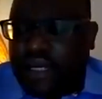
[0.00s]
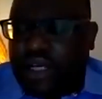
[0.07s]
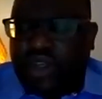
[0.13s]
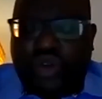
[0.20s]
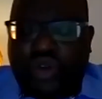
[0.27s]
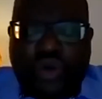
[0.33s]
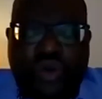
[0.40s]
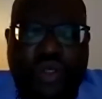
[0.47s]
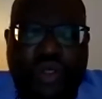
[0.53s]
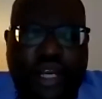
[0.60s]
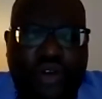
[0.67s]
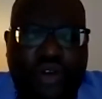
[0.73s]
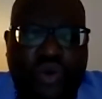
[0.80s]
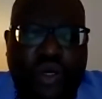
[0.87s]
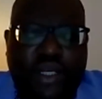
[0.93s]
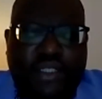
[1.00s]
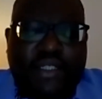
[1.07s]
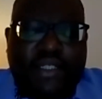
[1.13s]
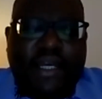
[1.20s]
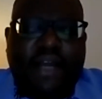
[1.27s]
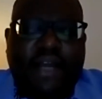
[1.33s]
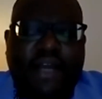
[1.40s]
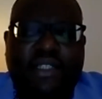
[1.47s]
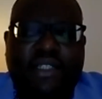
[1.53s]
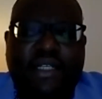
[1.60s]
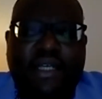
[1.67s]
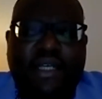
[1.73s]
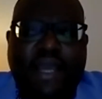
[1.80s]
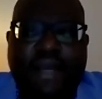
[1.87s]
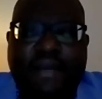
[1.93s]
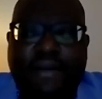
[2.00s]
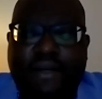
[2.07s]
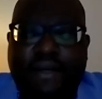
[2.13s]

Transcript: Tool Network, GLTN,